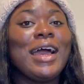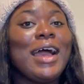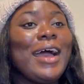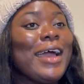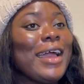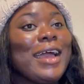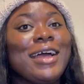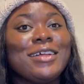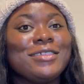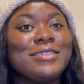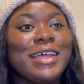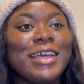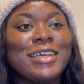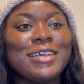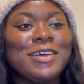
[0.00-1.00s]
I can't,
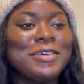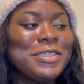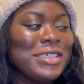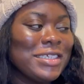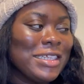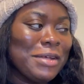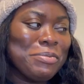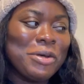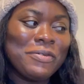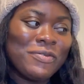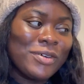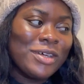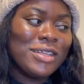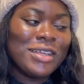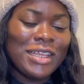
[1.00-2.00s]
like, honestly, I'm not
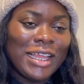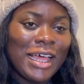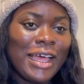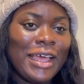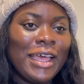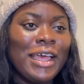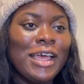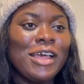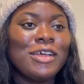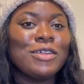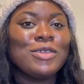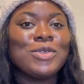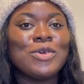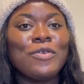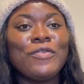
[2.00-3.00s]
even gonna lie.
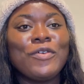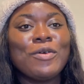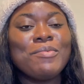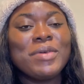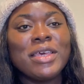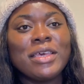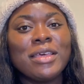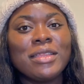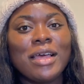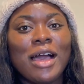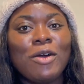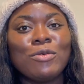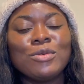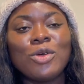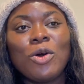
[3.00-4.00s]
So for me,
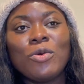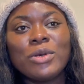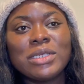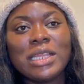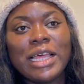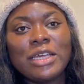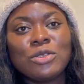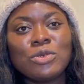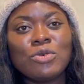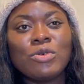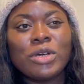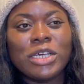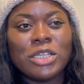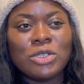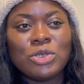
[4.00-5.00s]
I would always like to go
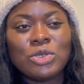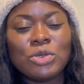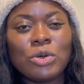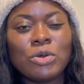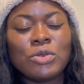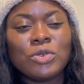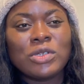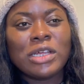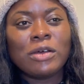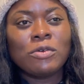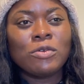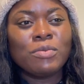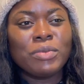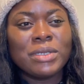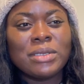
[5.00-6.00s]
in store so that I
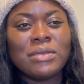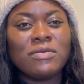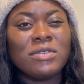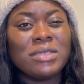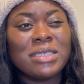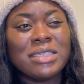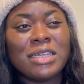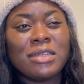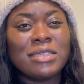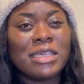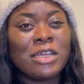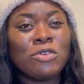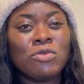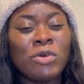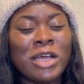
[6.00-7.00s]
could perceive the scents,
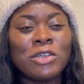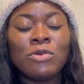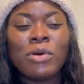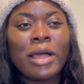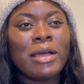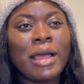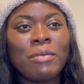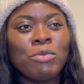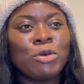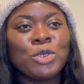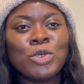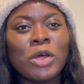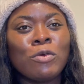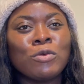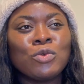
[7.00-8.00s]
and no, I'm not
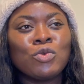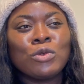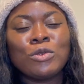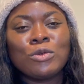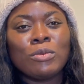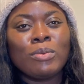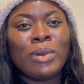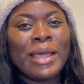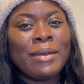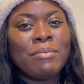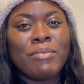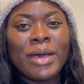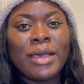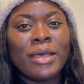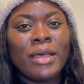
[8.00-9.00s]
sure I would want to blind
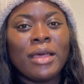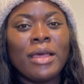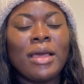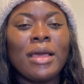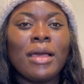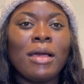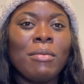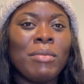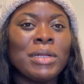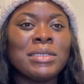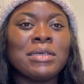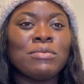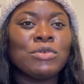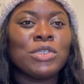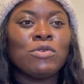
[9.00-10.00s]
buy Bath
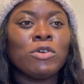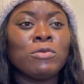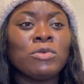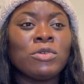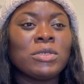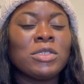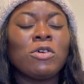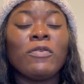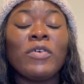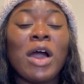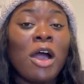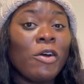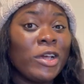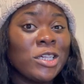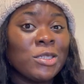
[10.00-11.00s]
& Body Works because of
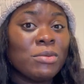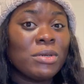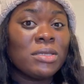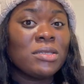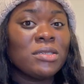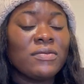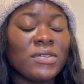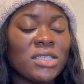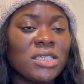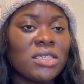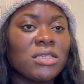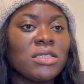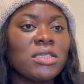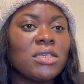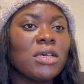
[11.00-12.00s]
how expensive it
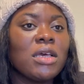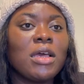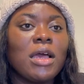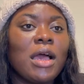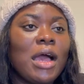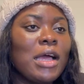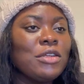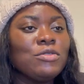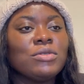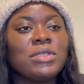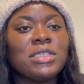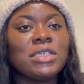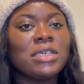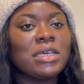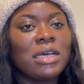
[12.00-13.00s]
is. I don't
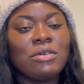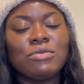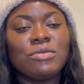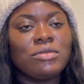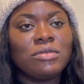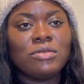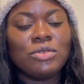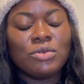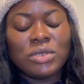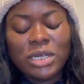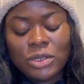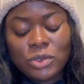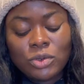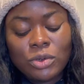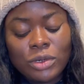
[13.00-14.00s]
think I would do
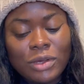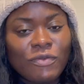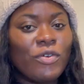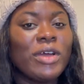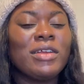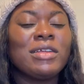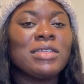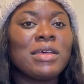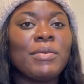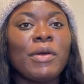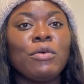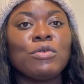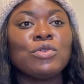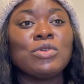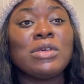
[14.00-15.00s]
that. So for any time I
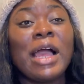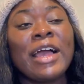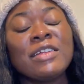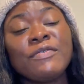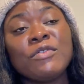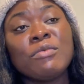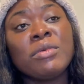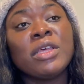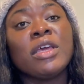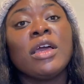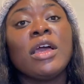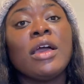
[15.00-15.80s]
want to, and for me,